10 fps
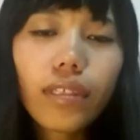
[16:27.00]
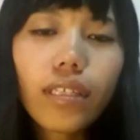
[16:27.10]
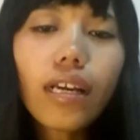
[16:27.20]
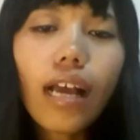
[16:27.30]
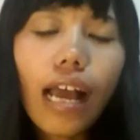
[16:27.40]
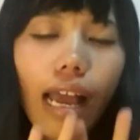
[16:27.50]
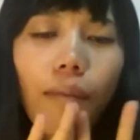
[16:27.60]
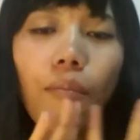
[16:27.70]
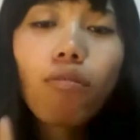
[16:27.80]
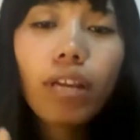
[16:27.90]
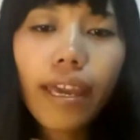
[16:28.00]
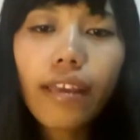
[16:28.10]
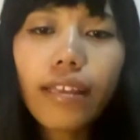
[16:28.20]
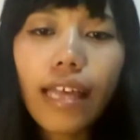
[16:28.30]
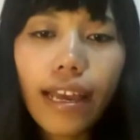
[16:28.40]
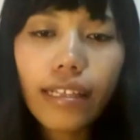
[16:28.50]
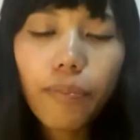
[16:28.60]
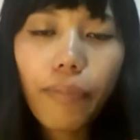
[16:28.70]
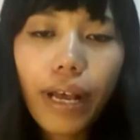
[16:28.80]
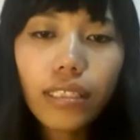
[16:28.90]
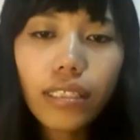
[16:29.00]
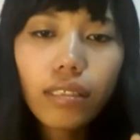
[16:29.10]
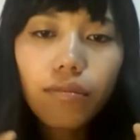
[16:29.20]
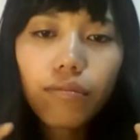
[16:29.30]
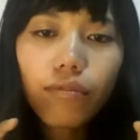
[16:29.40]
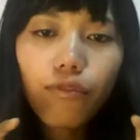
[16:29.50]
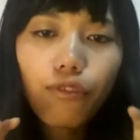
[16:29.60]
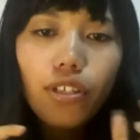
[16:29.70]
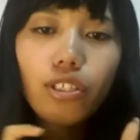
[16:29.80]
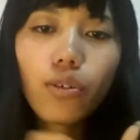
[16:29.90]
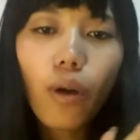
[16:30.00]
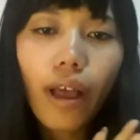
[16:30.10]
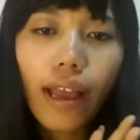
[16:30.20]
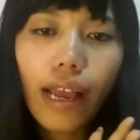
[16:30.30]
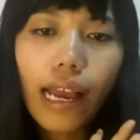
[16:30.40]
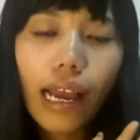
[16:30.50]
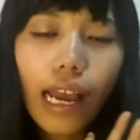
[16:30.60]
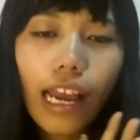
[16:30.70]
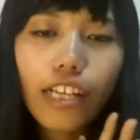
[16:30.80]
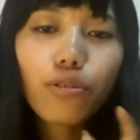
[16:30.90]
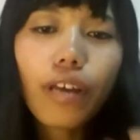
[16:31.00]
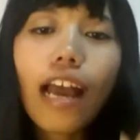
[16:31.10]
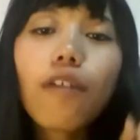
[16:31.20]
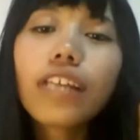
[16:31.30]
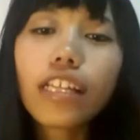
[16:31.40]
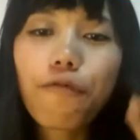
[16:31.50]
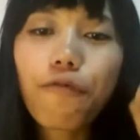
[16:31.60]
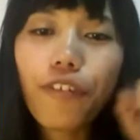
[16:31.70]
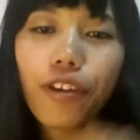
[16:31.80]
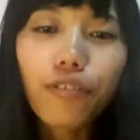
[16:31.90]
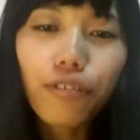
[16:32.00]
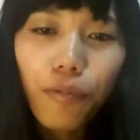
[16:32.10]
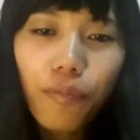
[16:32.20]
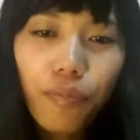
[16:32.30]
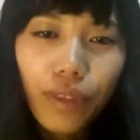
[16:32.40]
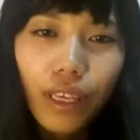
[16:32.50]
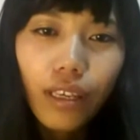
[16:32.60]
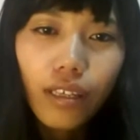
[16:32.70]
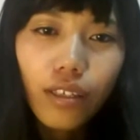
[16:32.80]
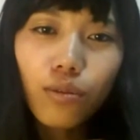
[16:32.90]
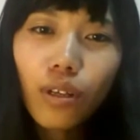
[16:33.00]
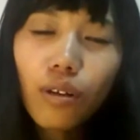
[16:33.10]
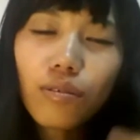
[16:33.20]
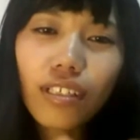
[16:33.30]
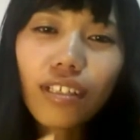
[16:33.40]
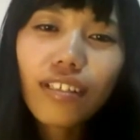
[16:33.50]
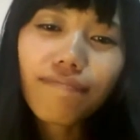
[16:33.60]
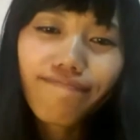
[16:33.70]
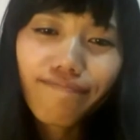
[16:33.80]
yeah, I'm okay that, but first of all, I should have that feel. You know the.